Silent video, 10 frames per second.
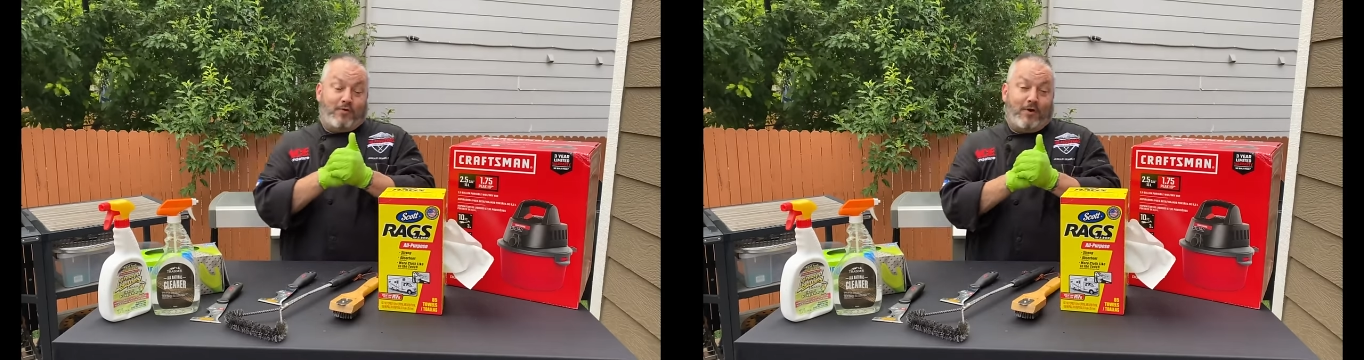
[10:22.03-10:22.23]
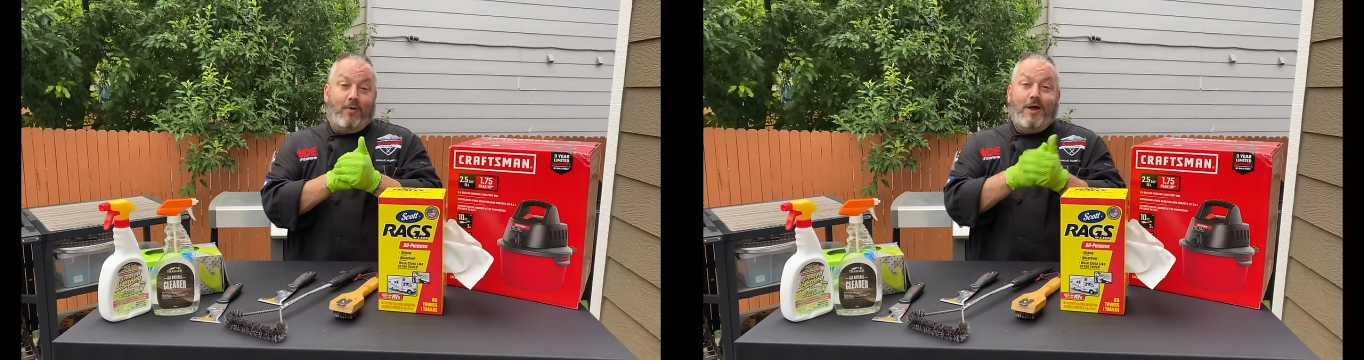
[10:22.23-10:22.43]

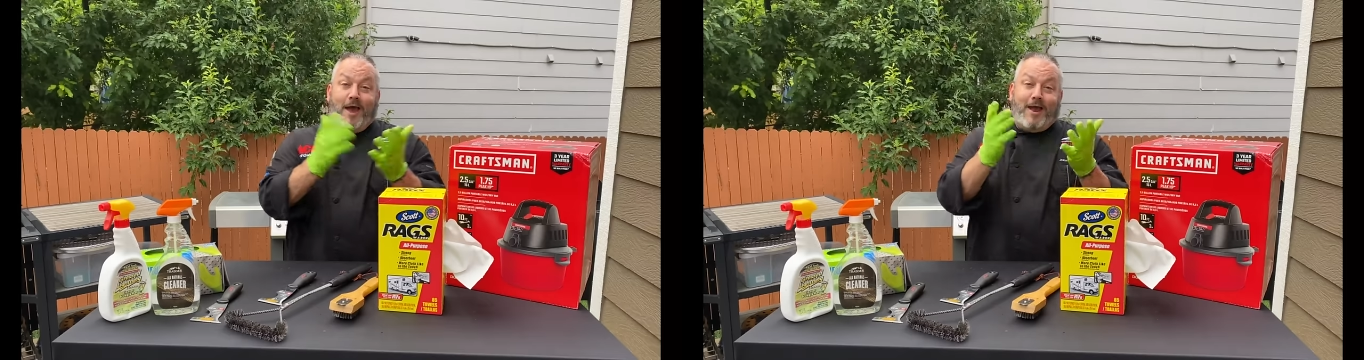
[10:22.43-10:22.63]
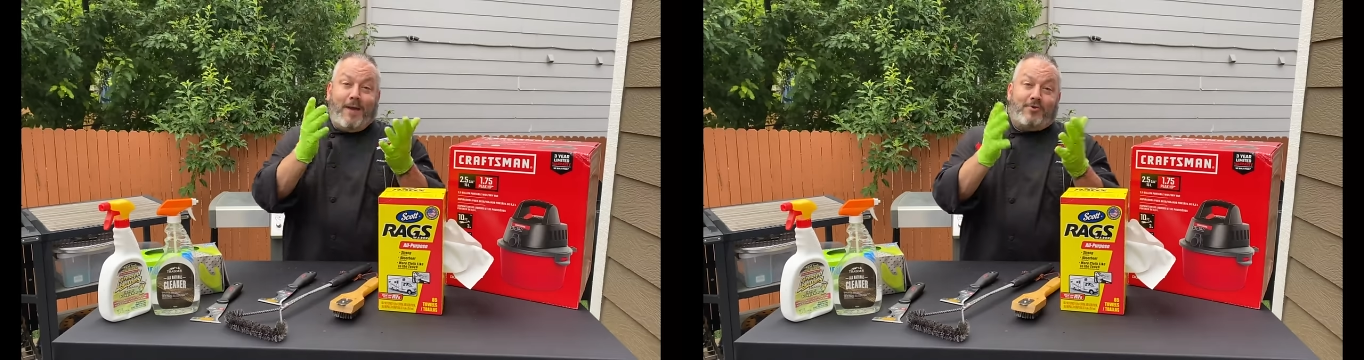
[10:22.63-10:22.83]
So,
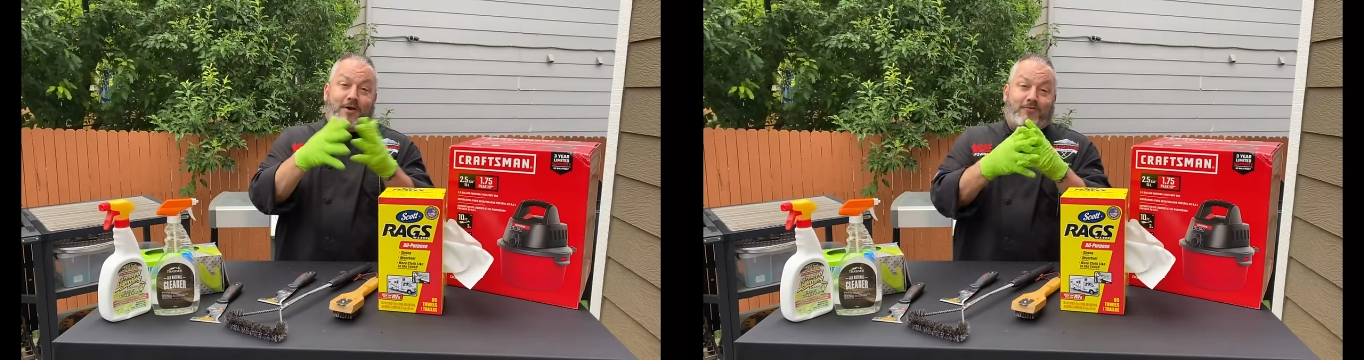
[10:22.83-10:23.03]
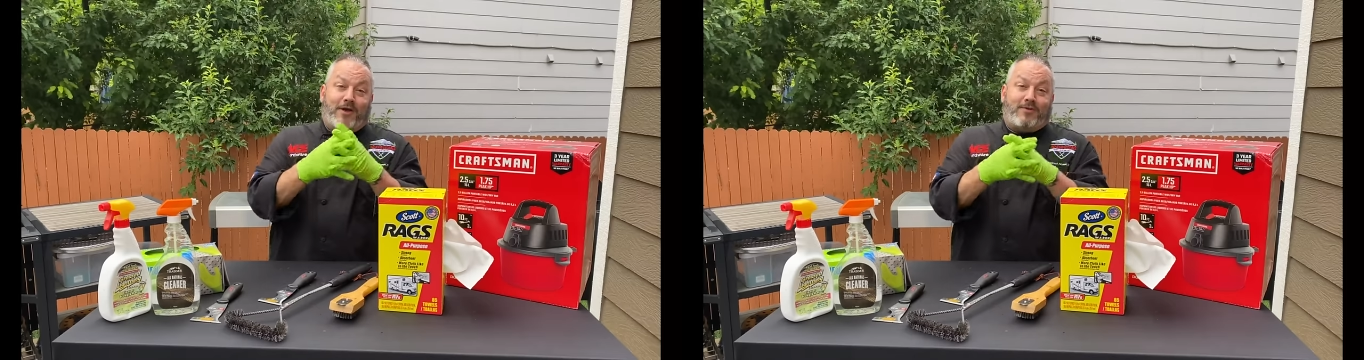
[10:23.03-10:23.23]
hey, I'm
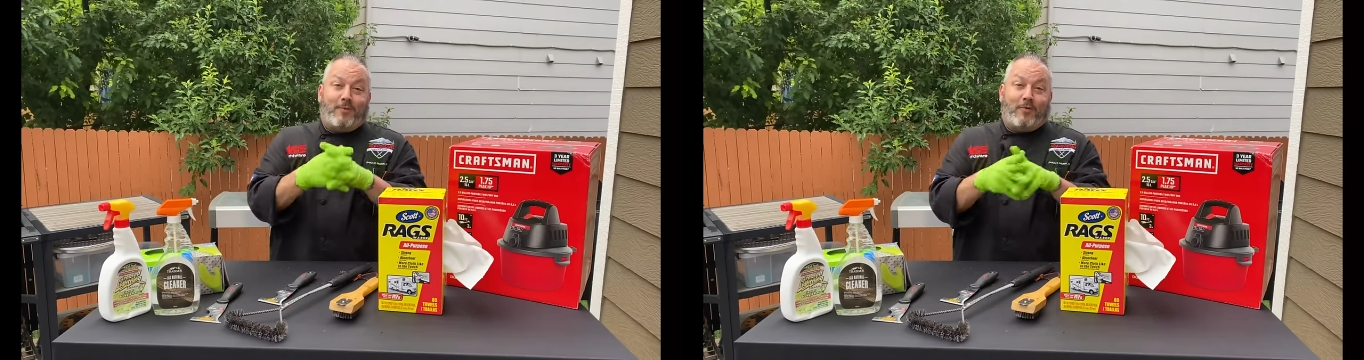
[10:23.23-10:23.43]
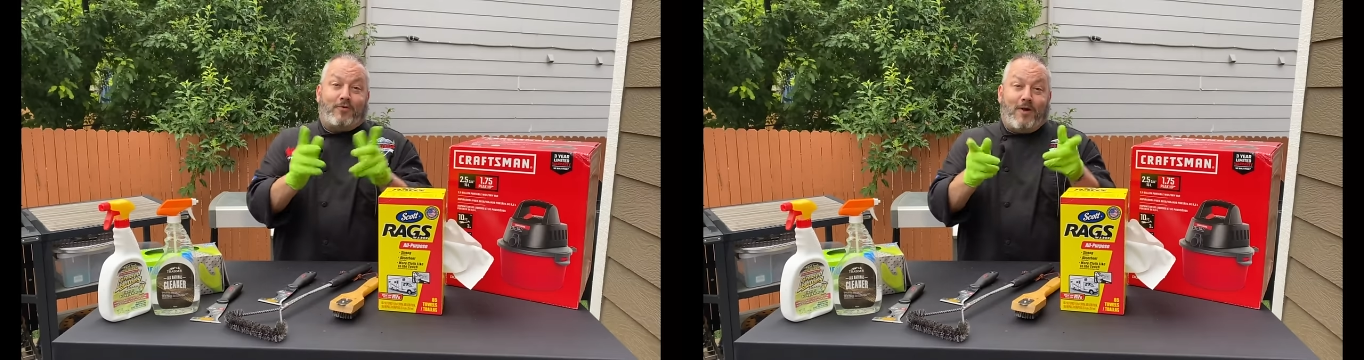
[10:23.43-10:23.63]
Chef
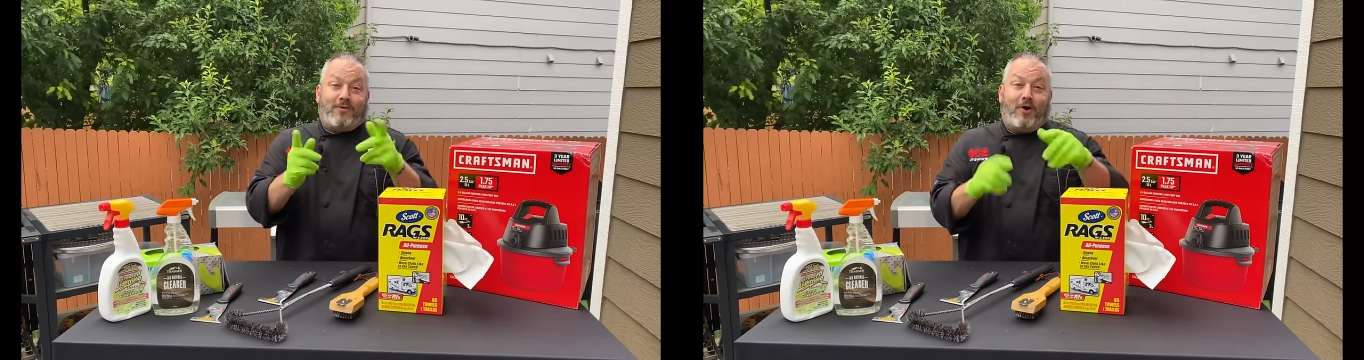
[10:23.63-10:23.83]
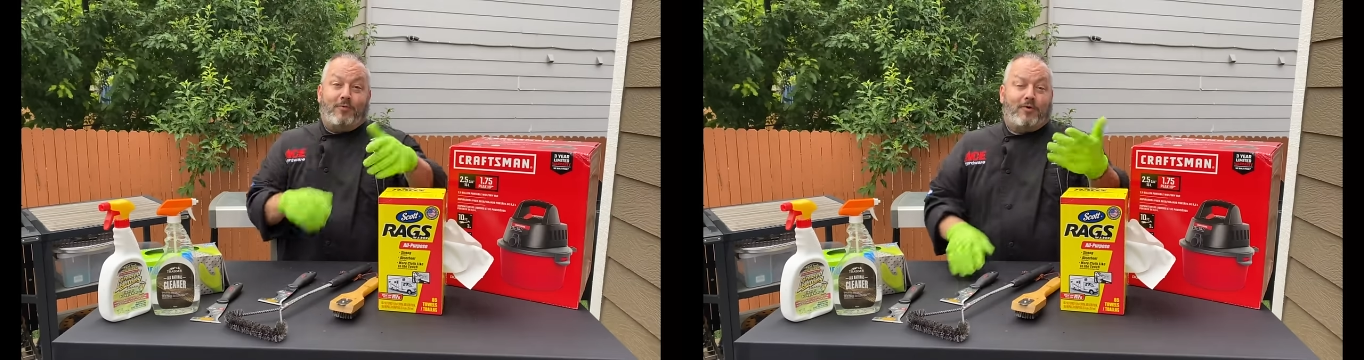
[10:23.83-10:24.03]
Jason Morris, your
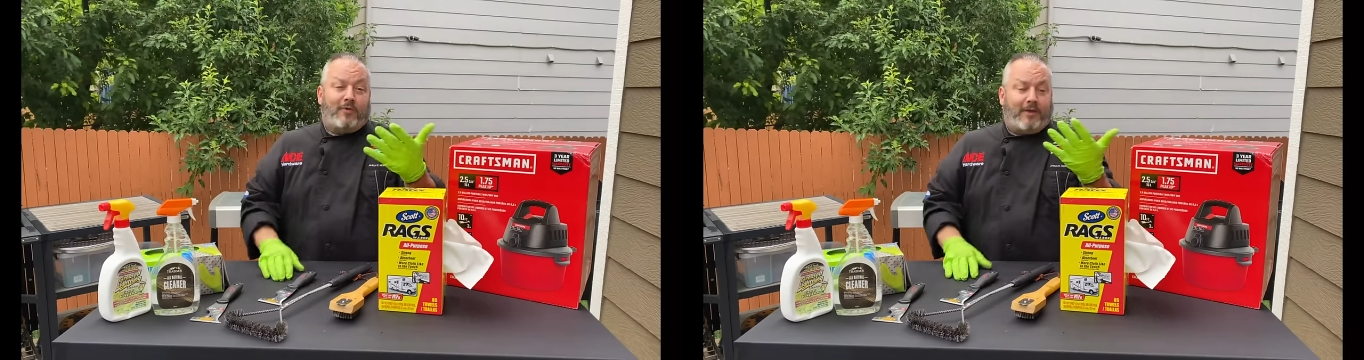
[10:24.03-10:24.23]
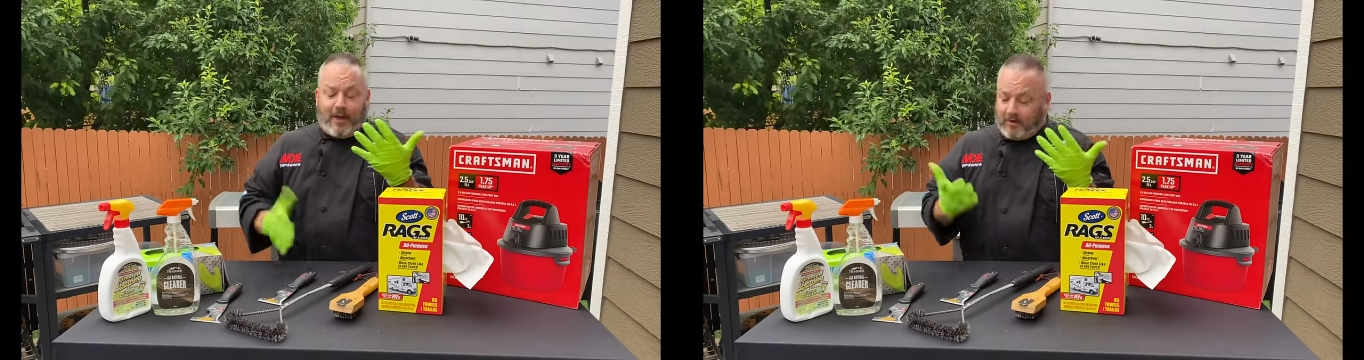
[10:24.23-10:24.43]
Ace Hardware
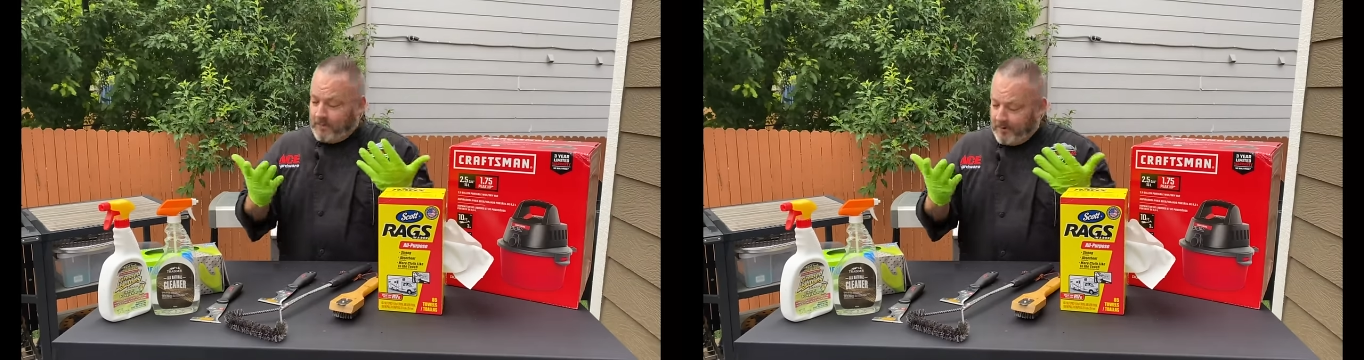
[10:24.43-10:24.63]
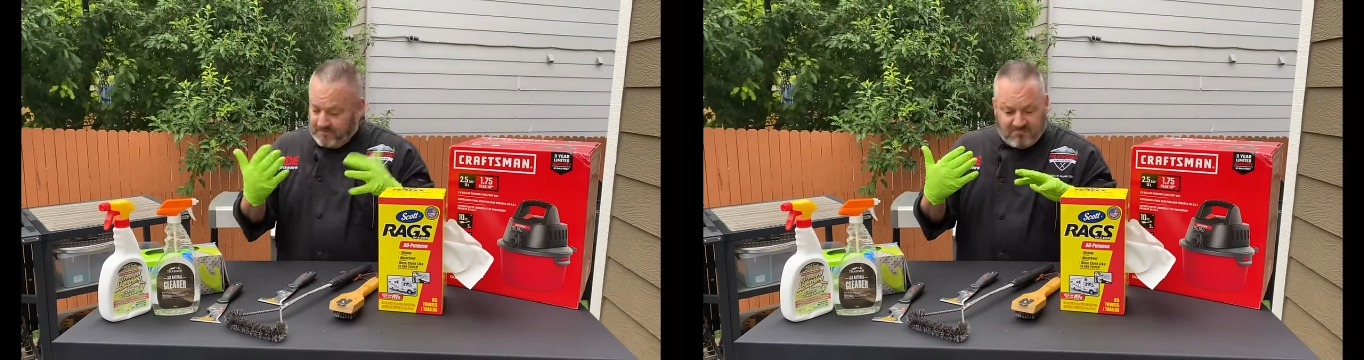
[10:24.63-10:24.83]
grilling
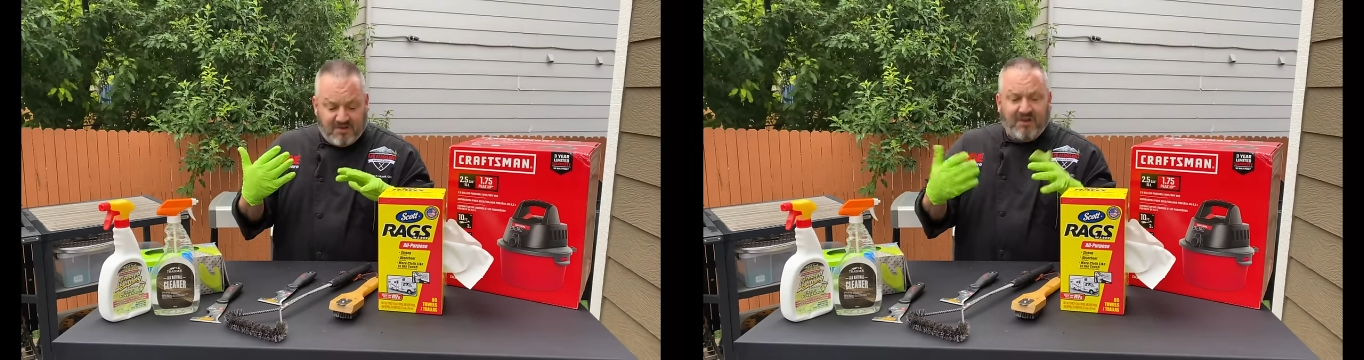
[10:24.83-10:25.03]
expert.